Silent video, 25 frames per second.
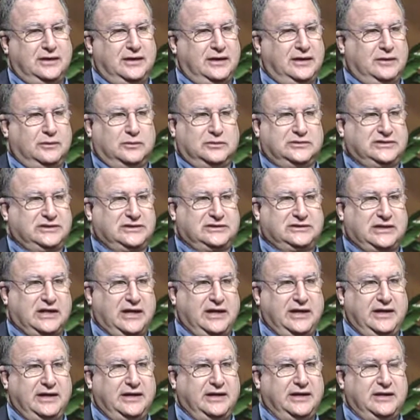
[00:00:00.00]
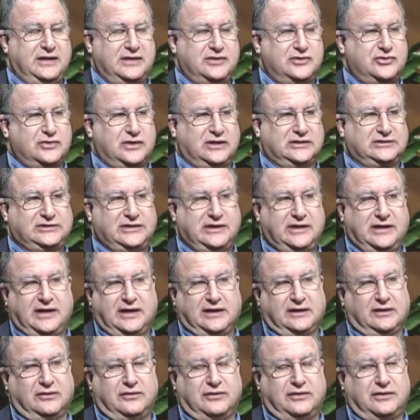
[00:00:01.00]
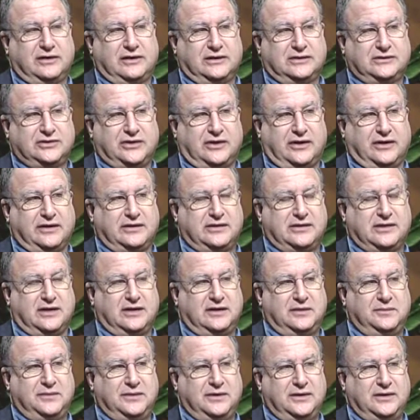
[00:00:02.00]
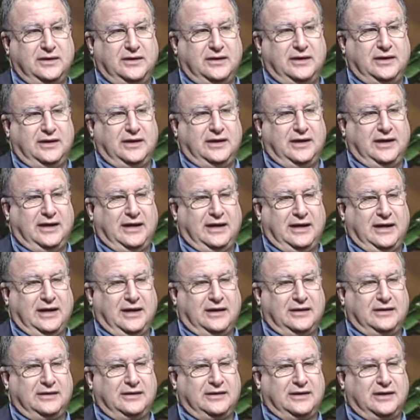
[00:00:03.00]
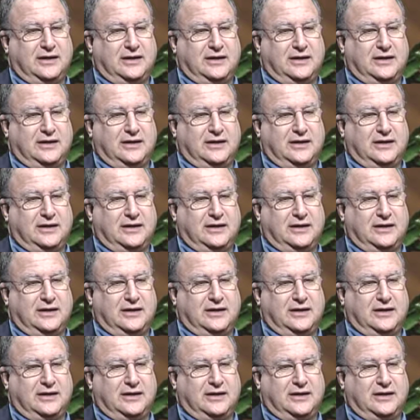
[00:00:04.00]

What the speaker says: it was exciting and interesting, and I'd learn things all the time. And